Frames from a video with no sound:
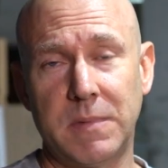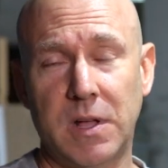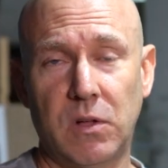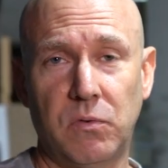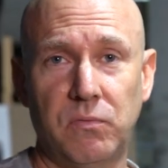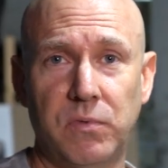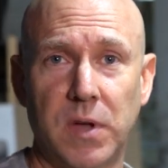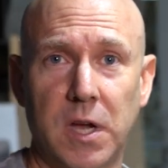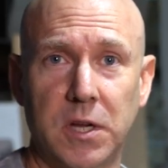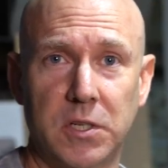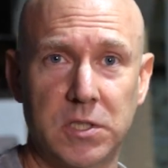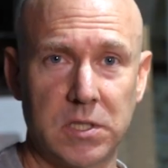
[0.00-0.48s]

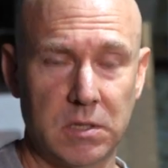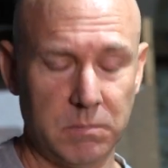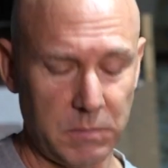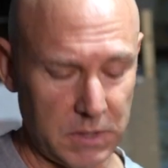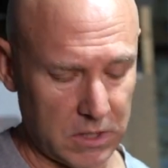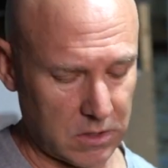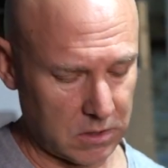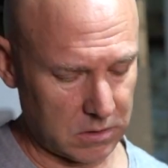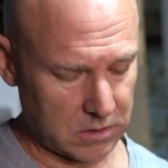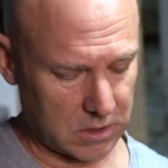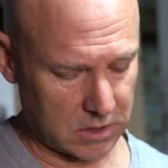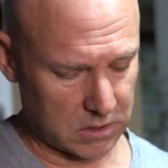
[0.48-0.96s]
malfunction
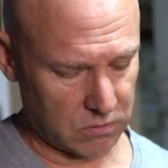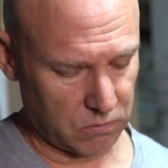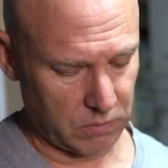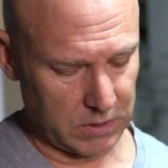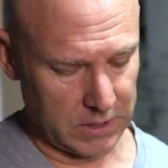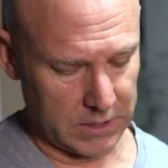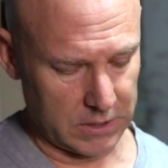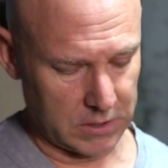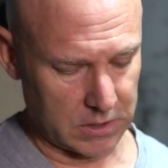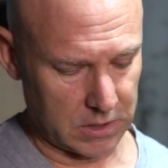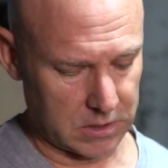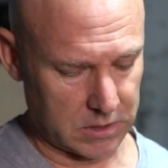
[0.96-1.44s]
because it's
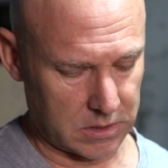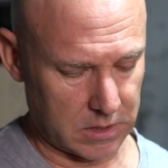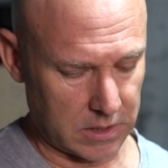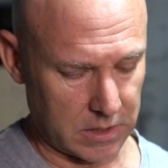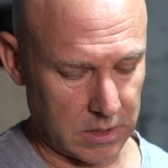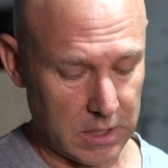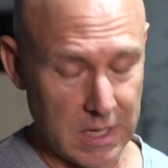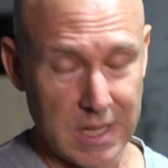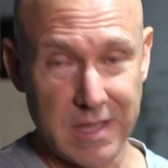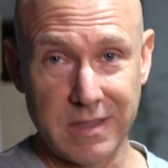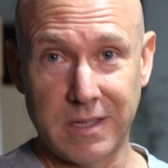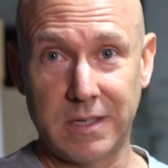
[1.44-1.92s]
really just
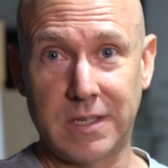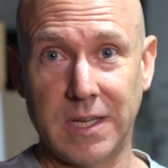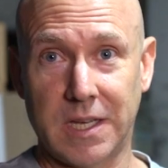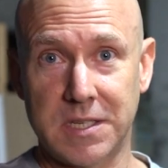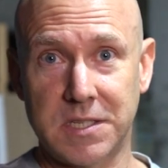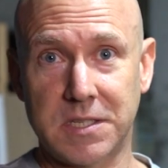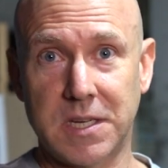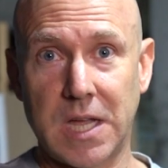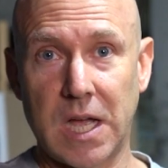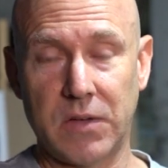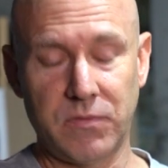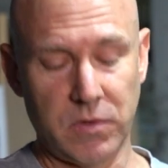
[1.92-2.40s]
the
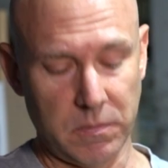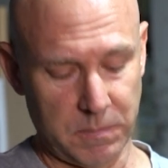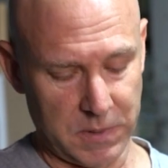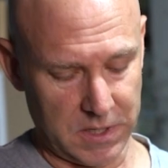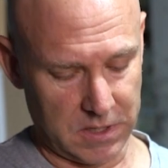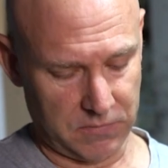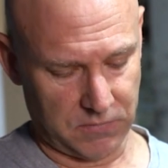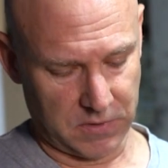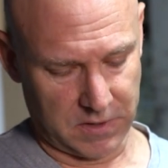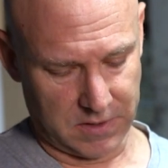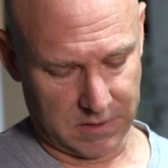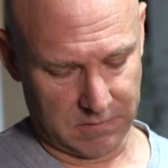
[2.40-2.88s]
dust cover,
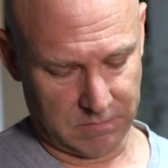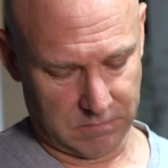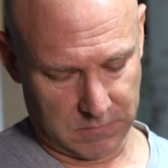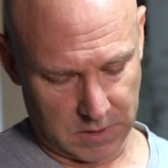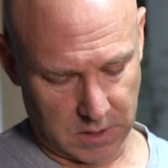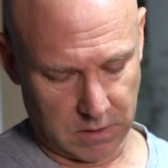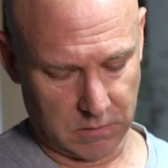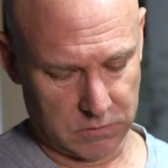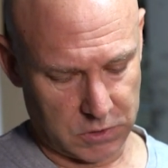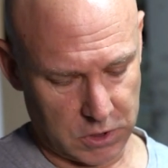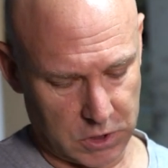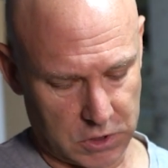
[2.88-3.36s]
but if it,
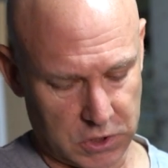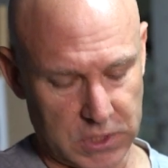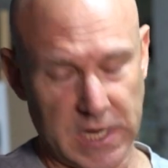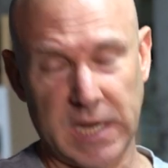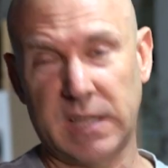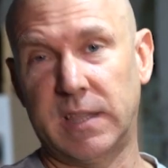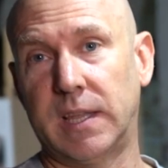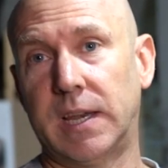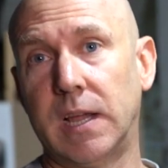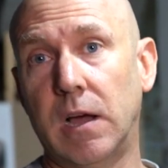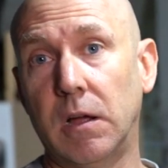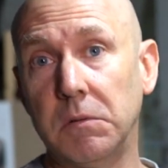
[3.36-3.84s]
just
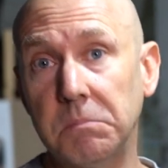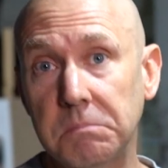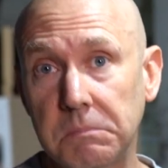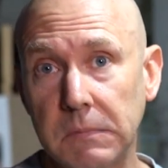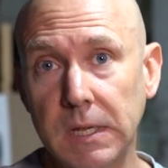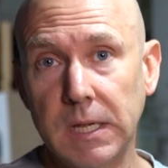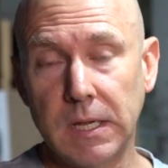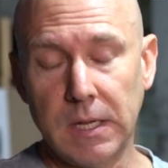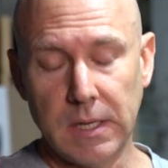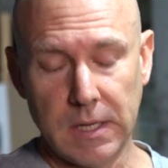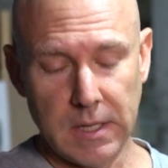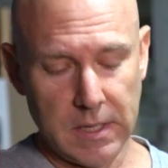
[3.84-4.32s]
check that out
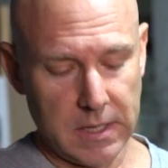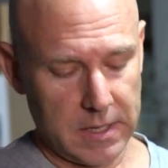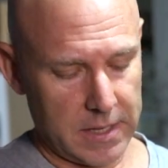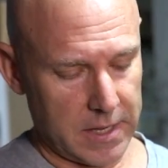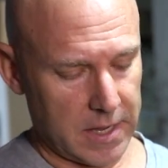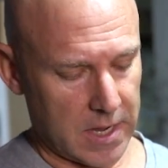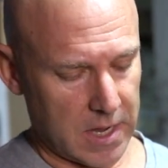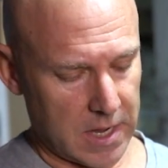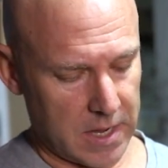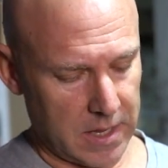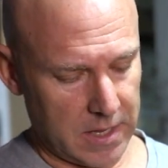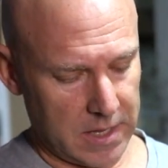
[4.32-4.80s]

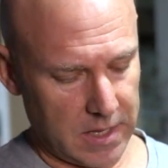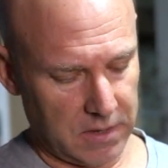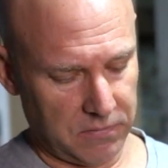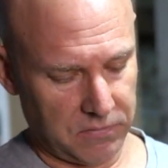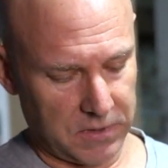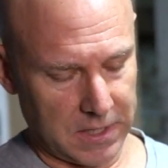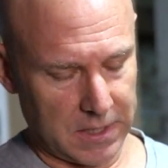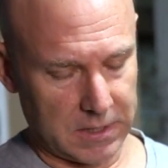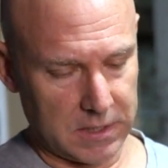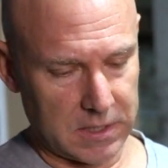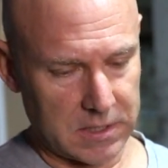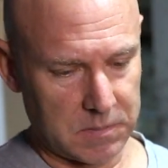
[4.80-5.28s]

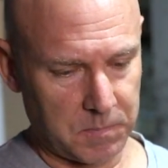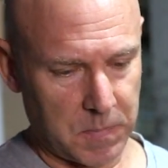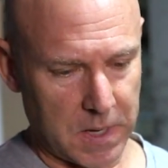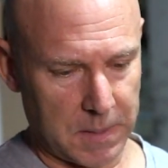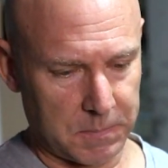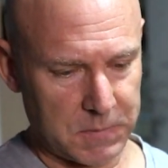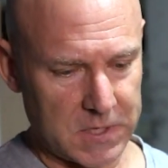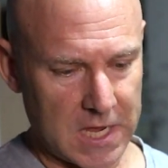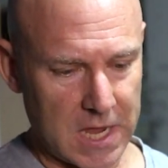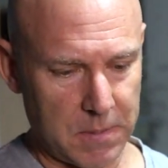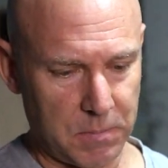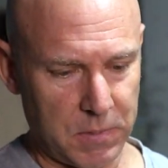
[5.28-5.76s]
if that is
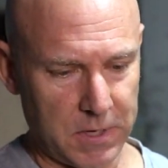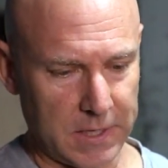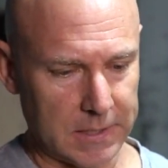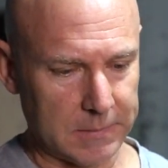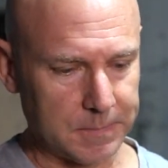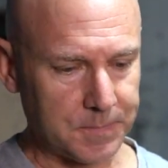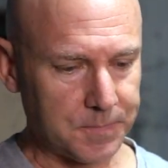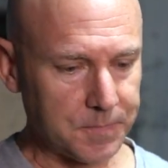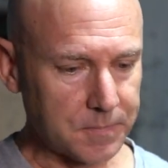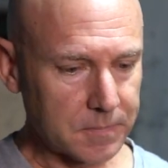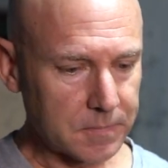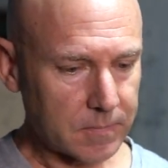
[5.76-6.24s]
perhaps
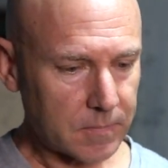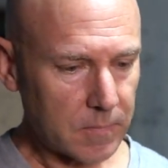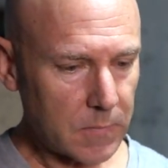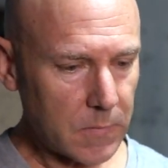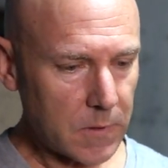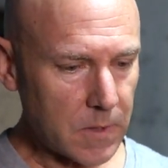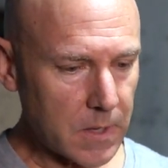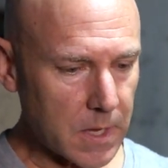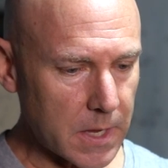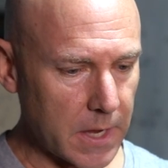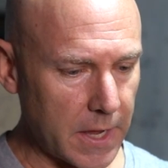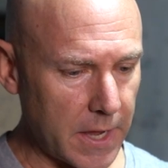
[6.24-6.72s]
happening.
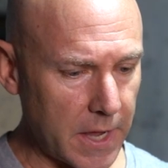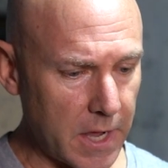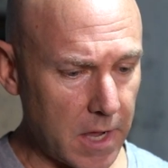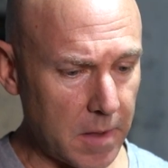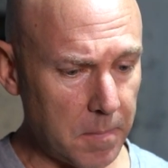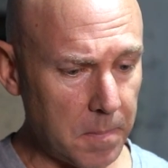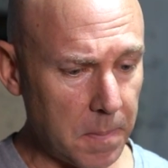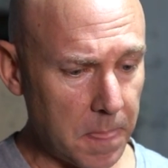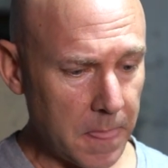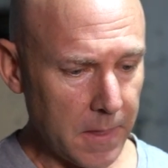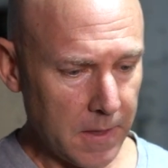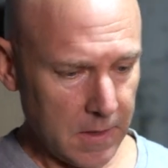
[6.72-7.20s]

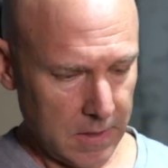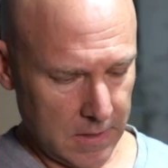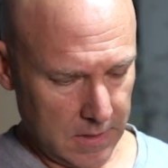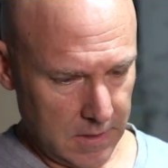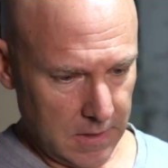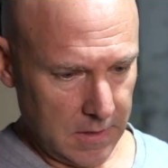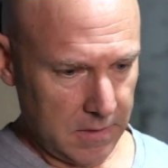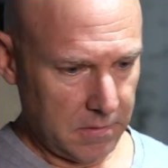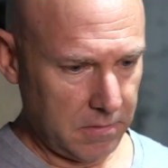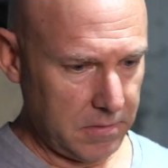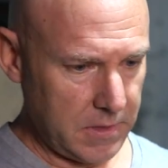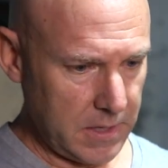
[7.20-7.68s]

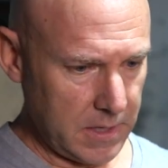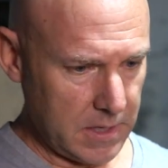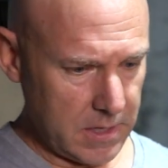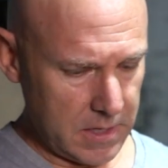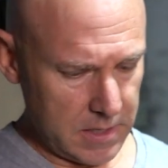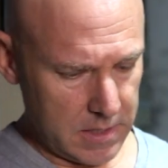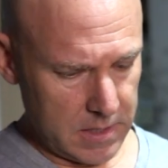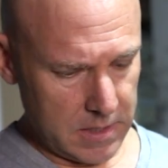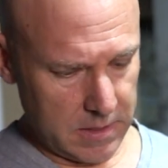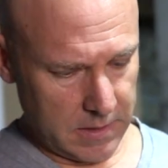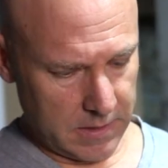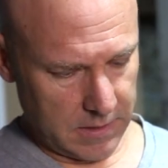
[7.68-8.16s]

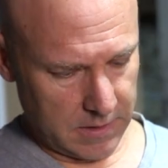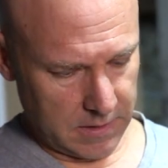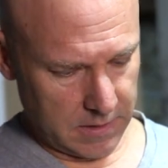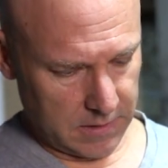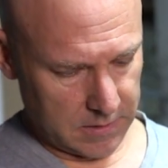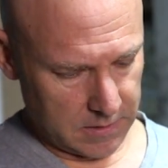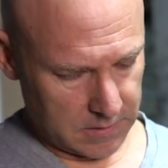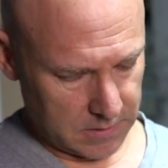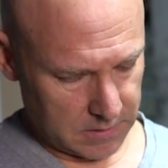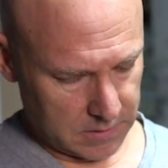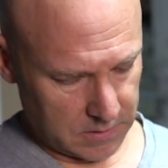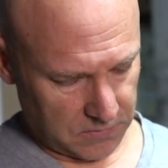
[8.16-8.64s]
The
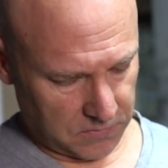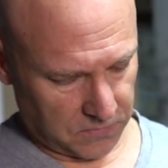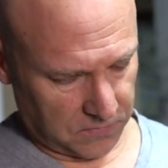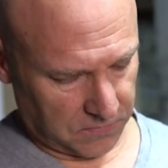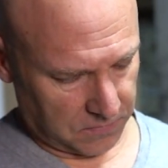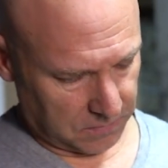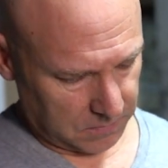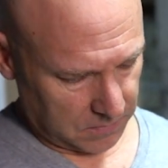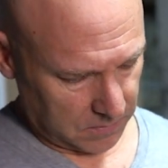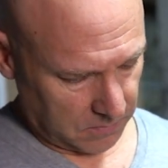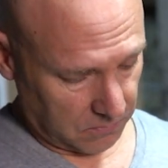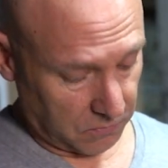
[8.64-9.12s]

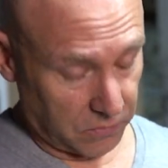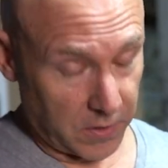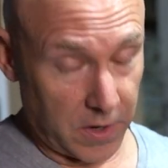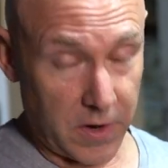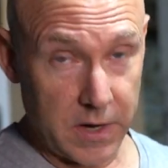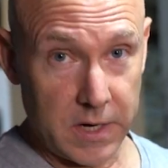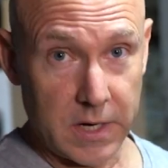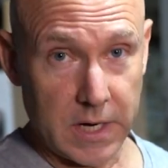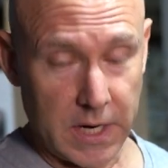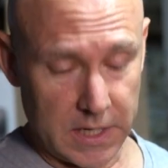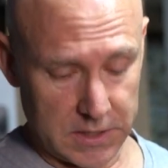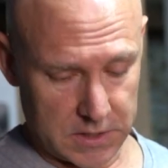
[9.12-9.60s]

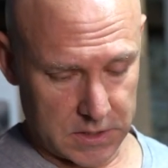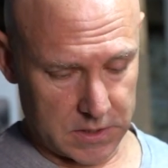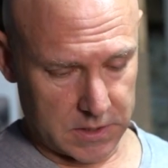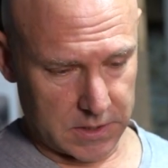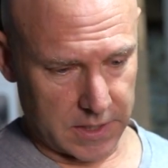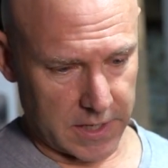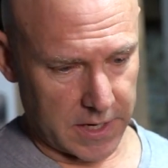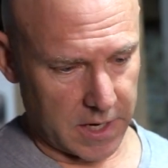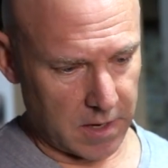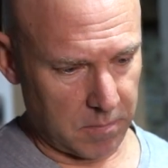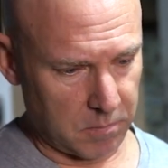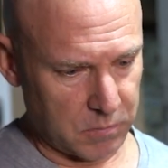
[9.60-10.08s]
very nice
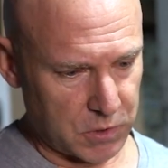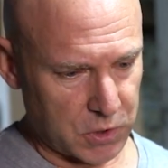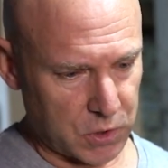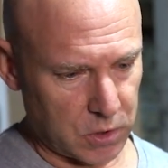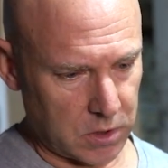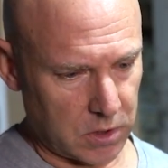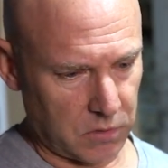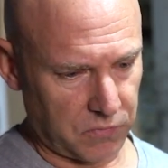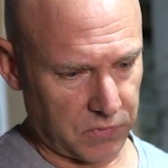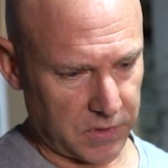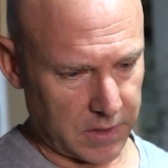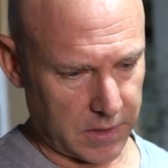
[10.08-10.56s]

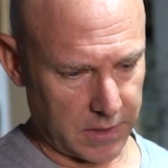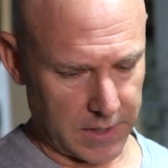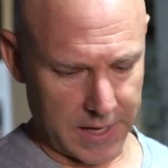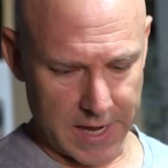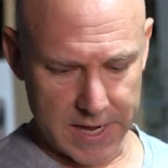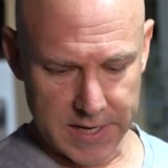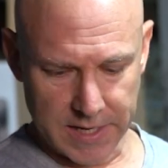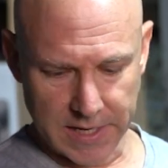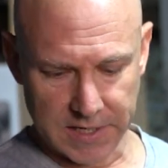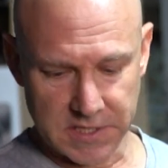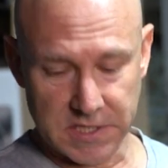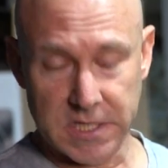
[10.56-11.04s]
sort of
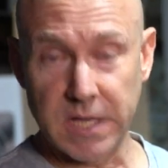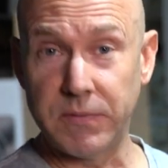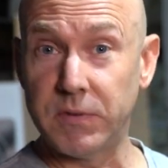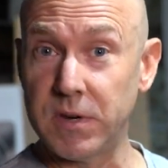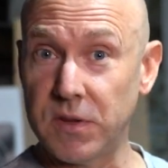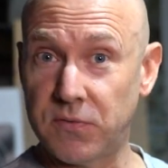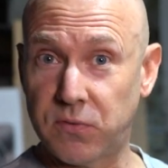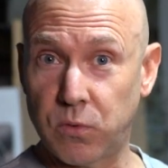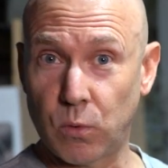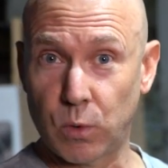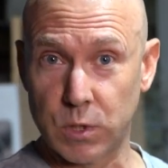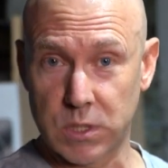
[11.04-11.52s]

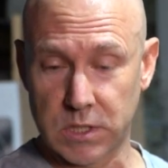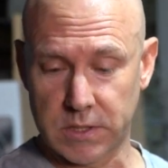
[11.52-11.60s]
AK-74